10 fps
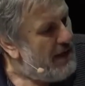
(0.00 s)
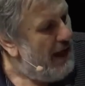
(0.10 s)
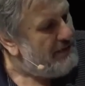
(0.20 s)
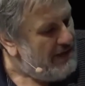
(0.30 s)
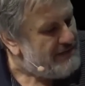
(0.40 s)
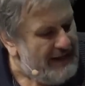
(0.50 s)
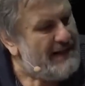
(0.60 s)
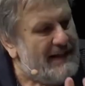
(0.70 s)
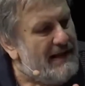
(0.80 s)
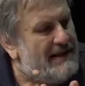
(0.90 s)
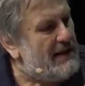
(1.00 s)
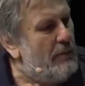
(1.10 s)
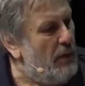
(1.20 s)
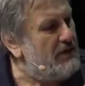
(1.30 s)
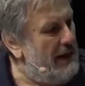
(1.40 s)
And this is
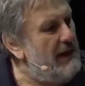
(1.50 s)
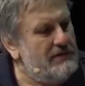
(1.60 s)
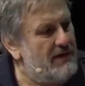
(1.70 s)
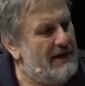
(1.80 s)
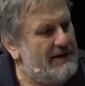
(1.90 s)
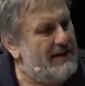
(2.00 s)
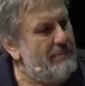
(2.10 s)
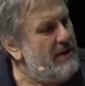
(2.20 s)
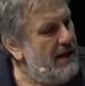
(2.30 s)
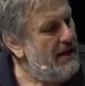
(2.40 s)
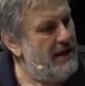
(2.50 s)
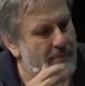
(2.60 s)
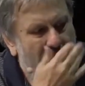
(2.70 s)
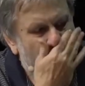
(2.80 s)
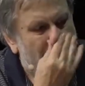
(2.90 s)
what interests me
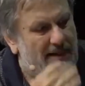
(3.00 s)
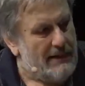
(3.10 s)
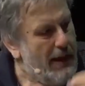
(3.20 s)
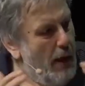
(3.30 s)
immensely.